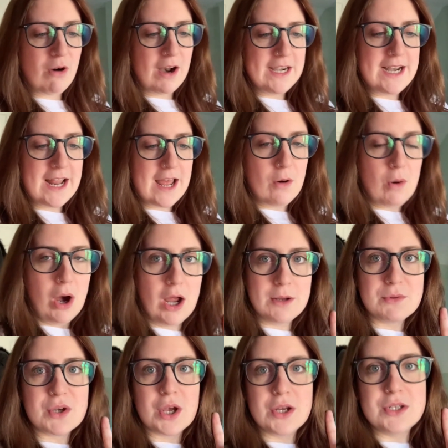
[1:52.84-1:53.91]
right now
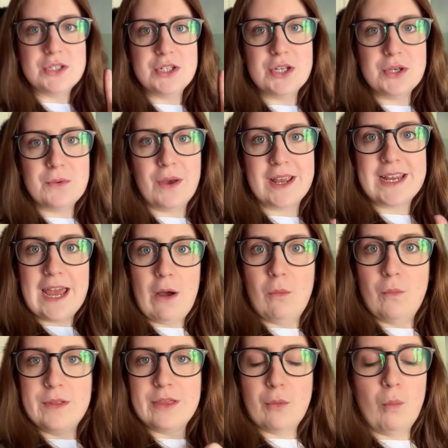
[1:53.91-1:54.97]
I'm going to get on with the